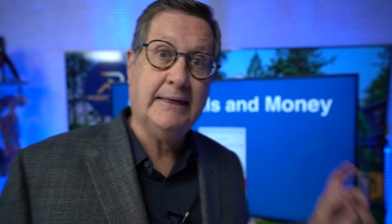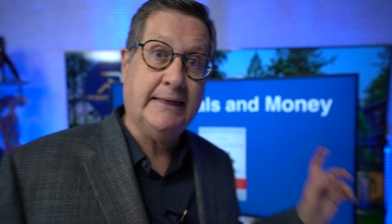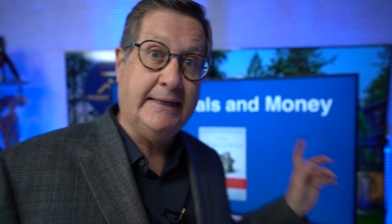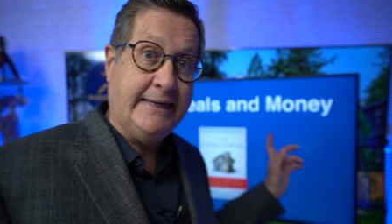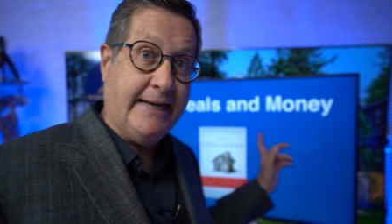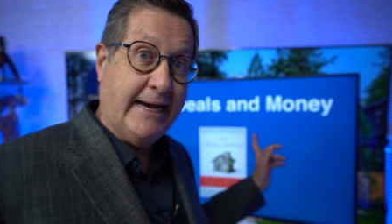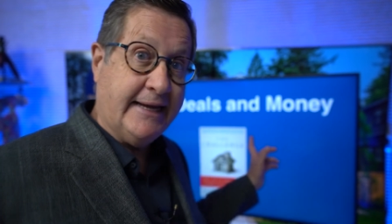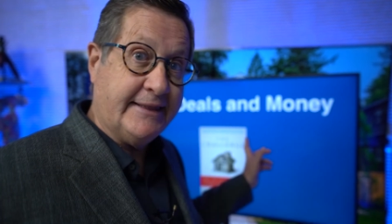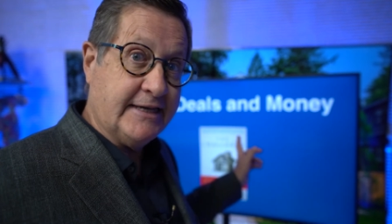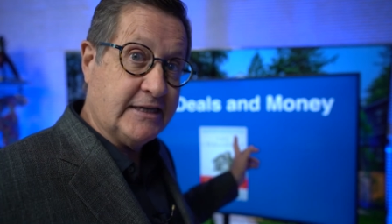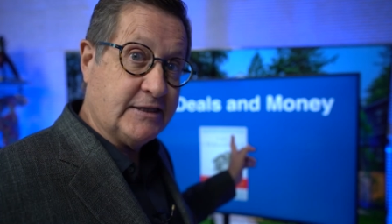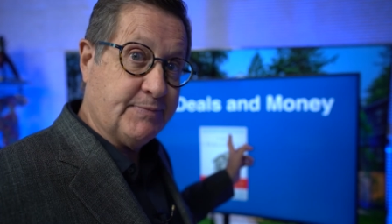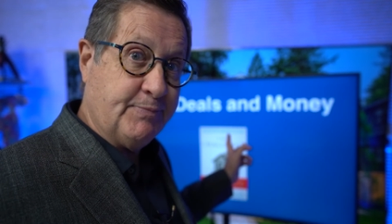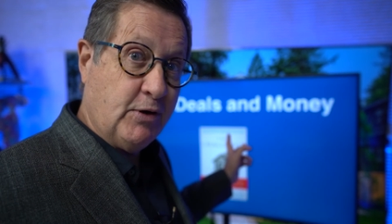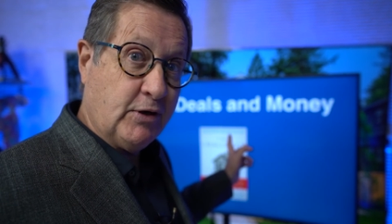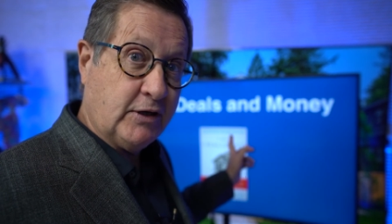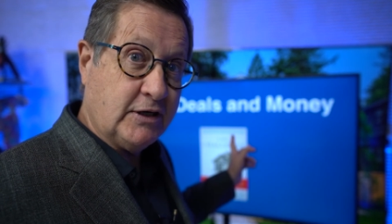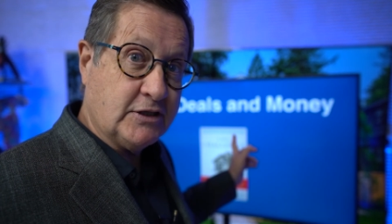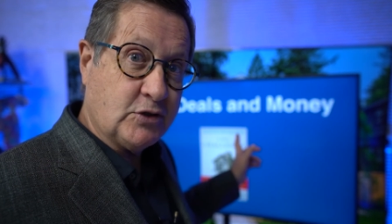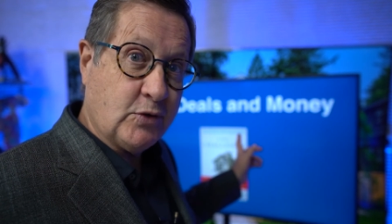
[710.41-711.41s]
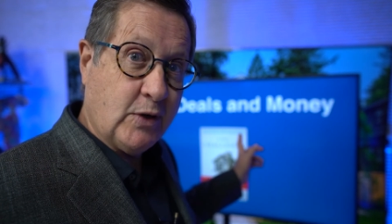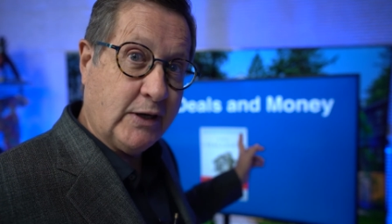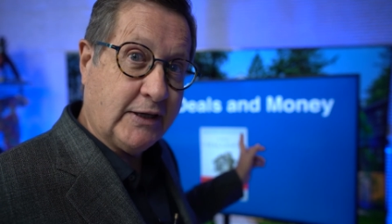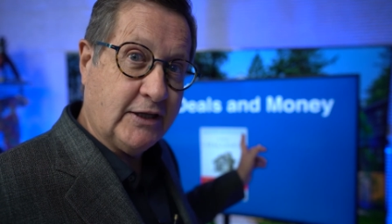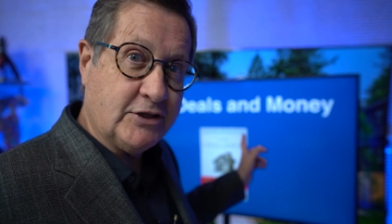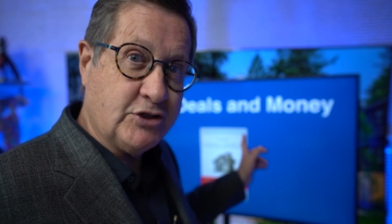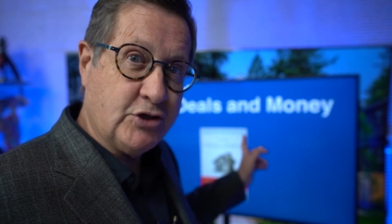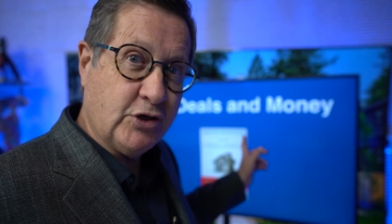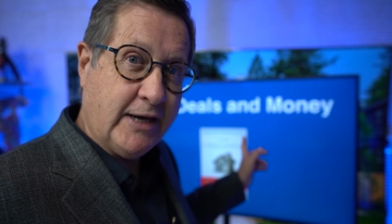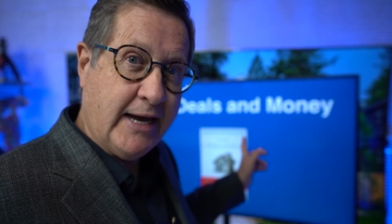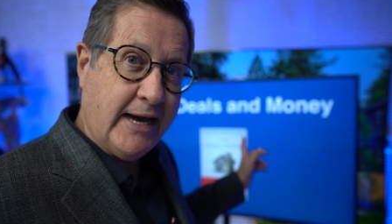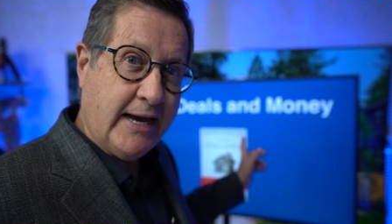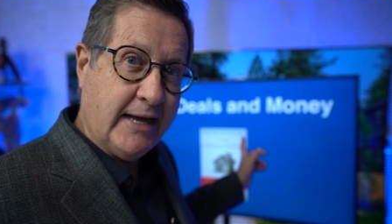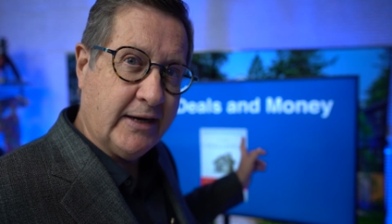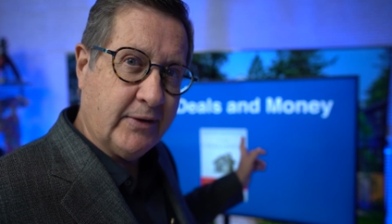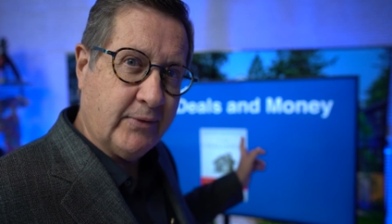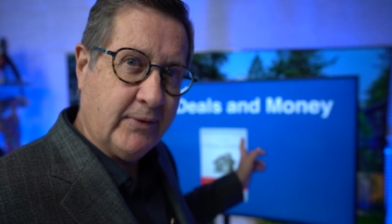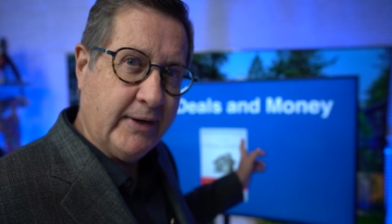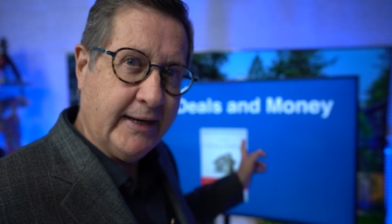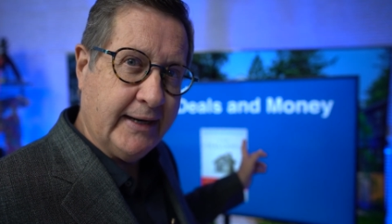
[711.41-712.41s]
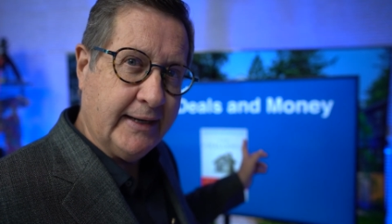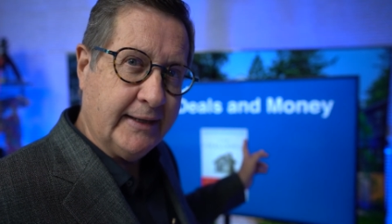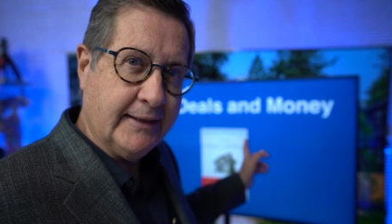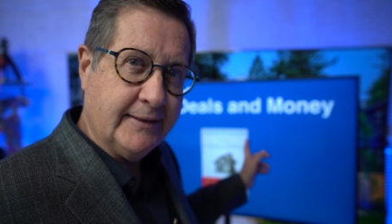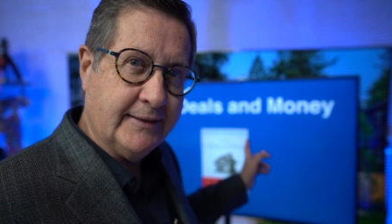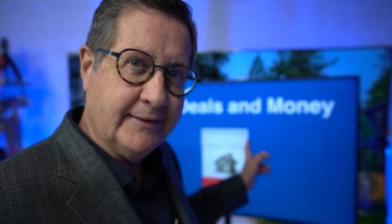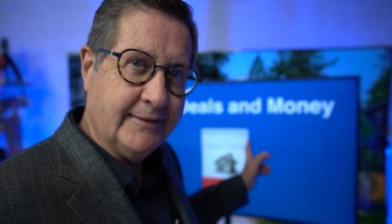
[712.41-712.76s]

Get this book as quick as you can and read it.